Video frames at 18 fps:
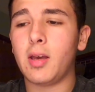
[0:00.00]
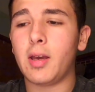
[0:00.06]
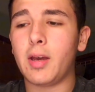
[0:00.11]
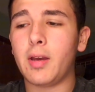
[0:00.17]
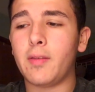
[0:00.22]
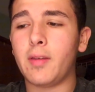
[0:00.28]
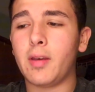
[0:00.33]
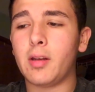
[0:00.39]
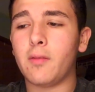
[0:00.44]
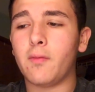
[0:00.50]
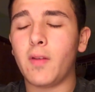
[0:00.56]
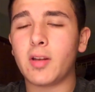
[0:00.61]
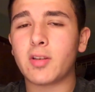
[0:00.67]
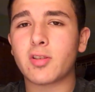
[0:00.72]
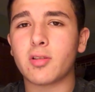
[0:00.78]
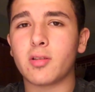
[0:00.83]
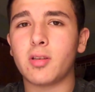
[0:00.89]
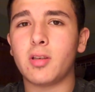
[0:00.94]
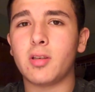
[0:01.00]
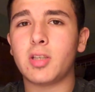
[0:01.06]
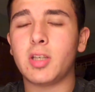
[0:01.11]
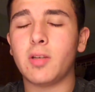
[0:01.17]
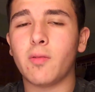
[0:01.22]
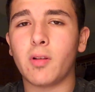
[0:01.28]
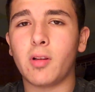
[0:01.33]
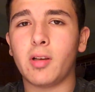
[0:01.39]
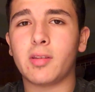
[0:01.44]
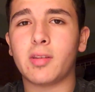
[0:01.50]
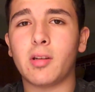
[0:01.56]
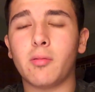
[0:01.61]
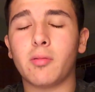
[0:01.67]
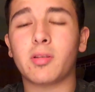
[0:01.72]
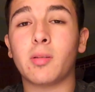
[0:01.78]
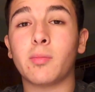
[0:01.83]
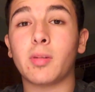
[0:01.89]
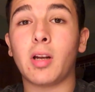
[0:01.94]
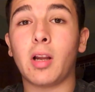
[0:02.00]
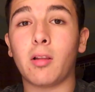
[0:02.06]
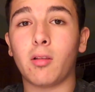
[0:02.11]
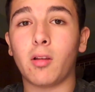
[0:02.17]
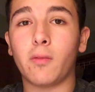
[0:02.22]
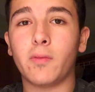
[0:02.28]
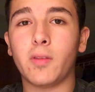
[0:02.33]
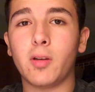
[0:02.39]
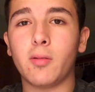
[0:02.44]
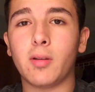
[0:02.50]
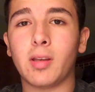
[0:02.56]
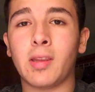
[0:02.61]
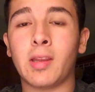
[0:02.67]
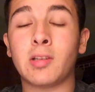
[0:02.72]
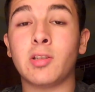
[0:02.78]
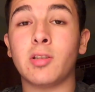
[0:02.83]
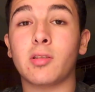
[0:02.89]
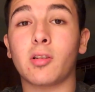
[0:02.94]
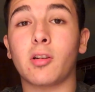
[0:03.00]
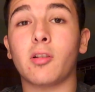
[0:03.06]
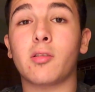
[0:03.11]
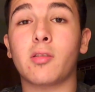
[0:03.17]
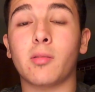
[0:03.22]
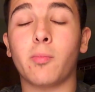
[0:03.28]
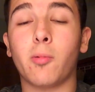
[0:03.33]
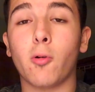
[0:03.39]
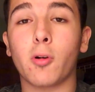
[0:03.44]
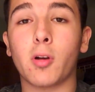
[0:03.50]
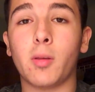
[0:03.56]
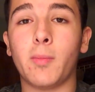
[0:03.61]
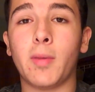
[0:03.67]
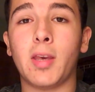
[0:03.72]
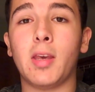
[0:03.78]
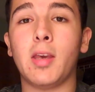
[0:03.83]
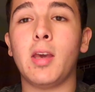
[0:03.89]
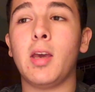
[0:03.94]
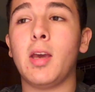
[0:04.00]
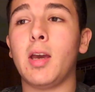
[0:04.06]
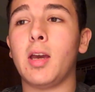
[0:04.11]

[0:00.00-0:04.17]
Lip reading: And then eventually she realized that it was something I loved doing, and then she started supporting me.